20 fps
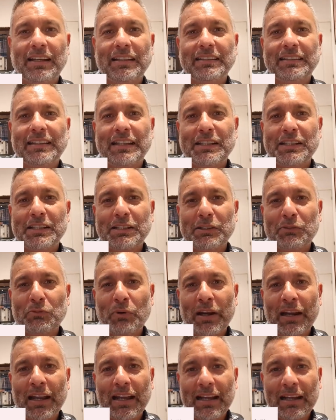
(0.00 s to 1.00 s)
they
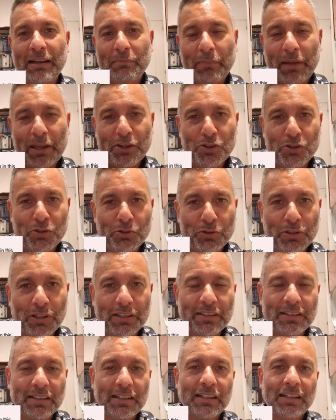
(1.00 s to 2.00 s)
want to make sure
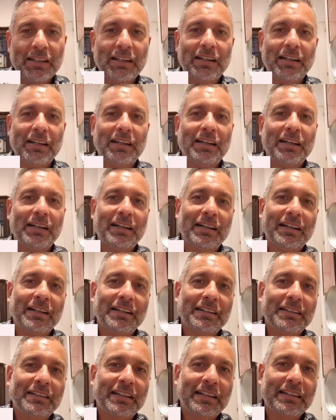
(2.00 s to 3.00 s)
that
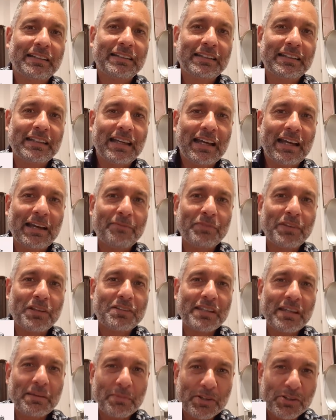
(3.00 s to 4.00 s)
the
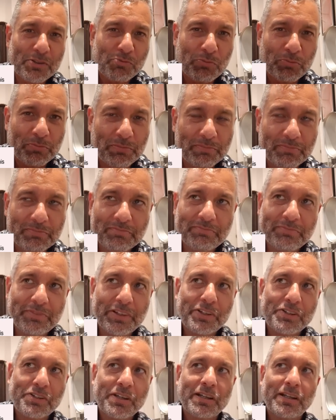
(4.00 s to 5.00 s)
team is,
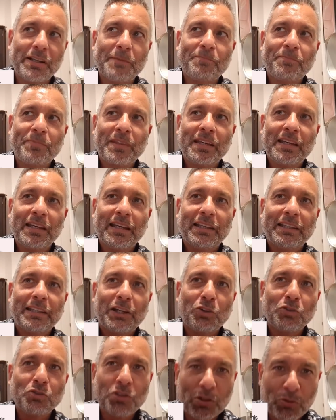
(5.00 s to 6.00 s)
there's a the
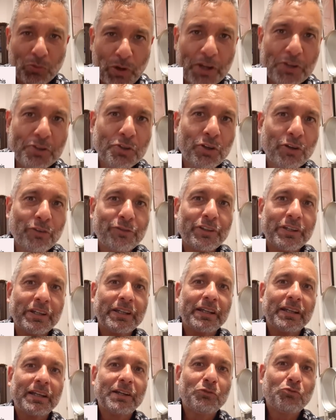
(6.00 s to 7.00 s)
continuation of
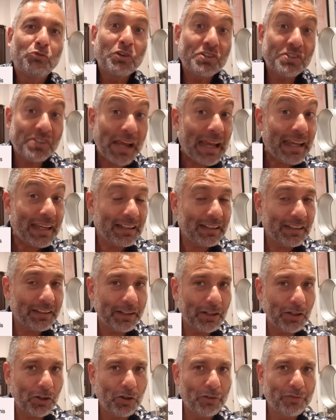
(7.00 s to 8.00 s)
the
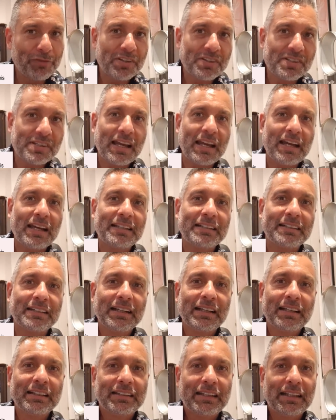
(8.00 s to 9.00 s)
recycling of the side
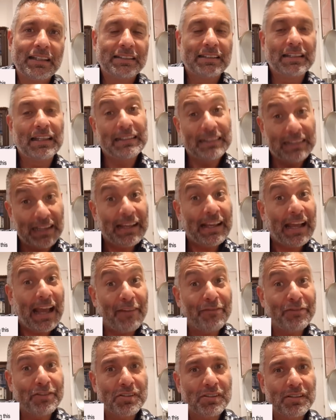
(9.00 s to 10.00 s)
that they
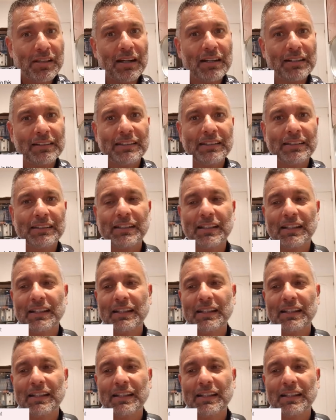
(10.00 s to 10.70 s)
have started.